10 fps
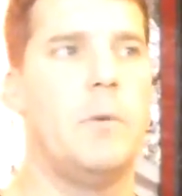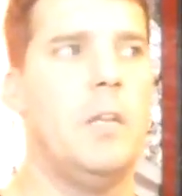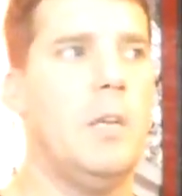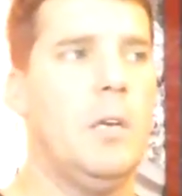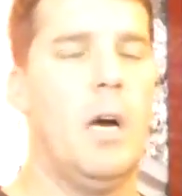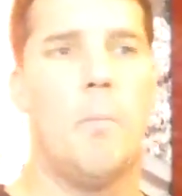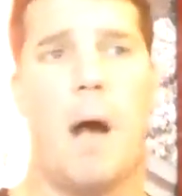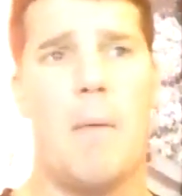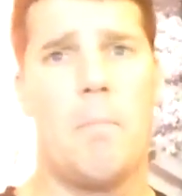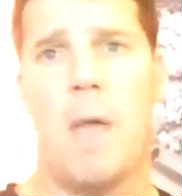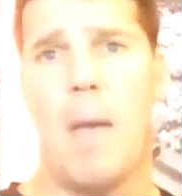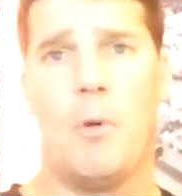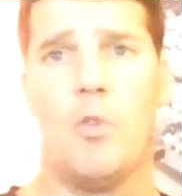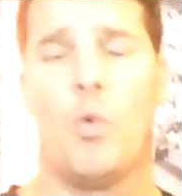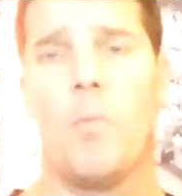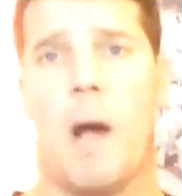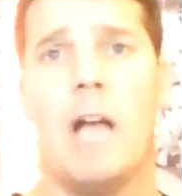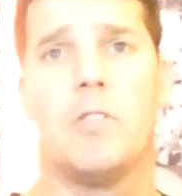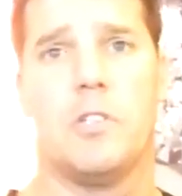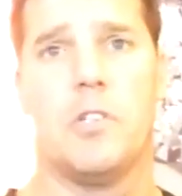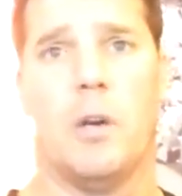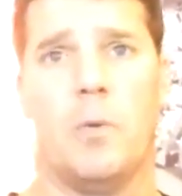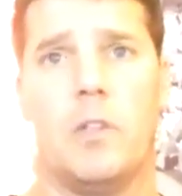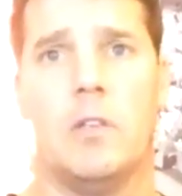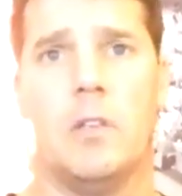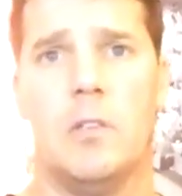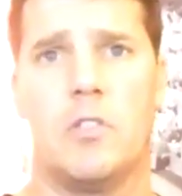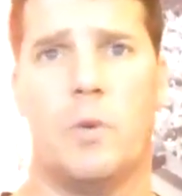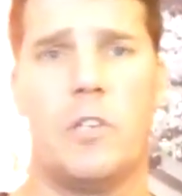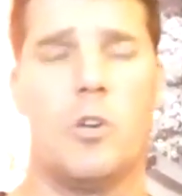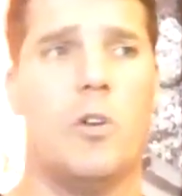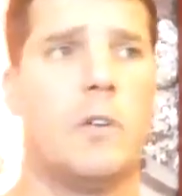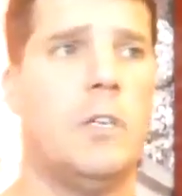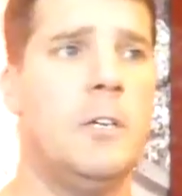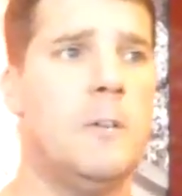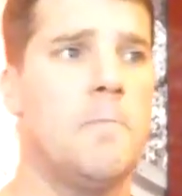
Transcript: But I'm happy with what Miles has done with the switch over.